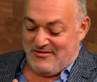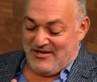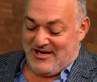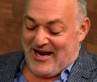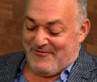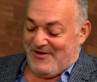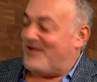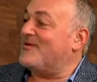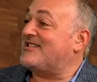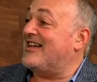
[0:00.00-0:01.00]
They're not
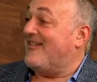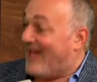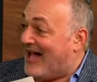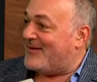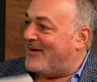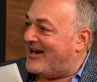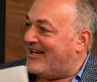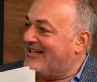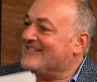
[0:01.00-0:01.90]
really risking a lot of money.